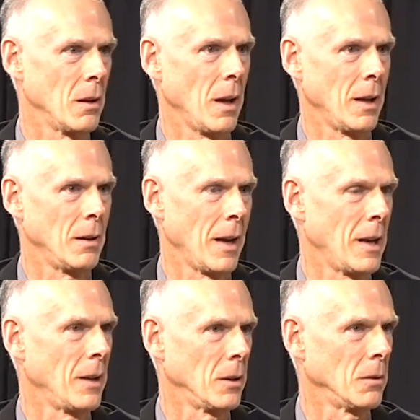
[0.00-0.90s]

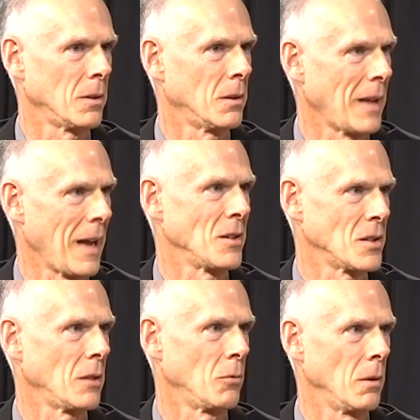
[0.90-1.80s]
and other
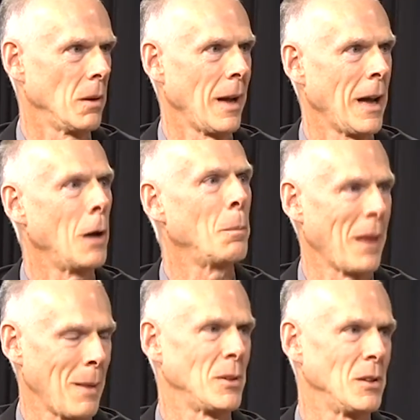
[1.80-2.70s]
things that help
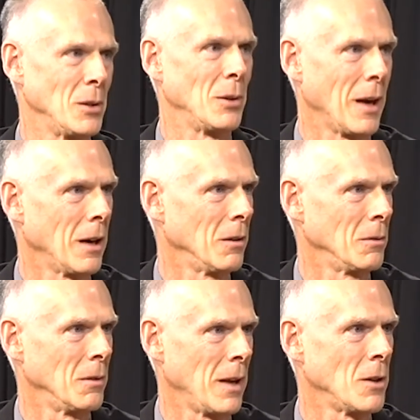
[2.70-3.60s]
them to do
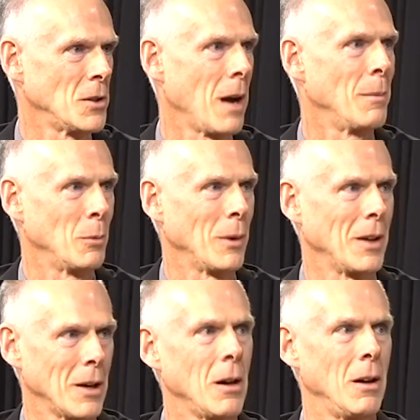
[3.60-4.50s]
their job and what
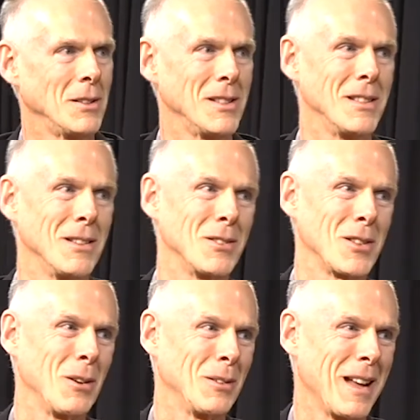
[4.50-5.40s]
they're called to do.
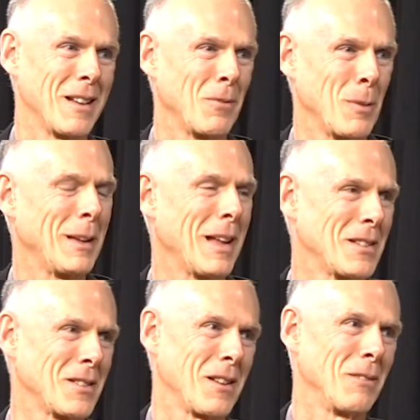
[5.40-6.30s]
So for me,
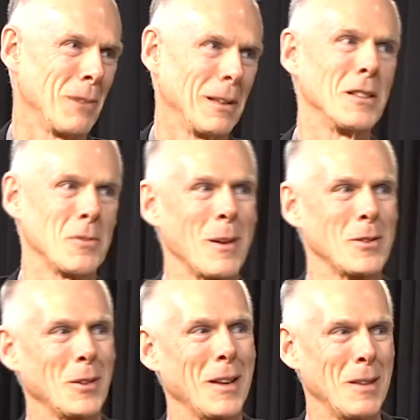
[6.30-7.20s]
that's the really
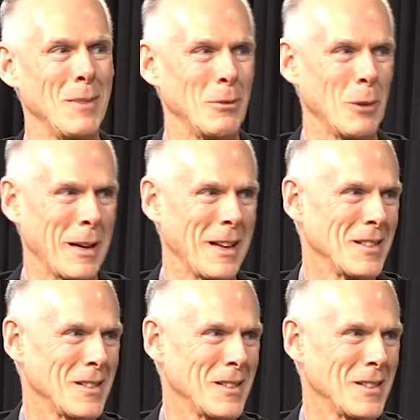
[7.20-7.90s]
special thing about working at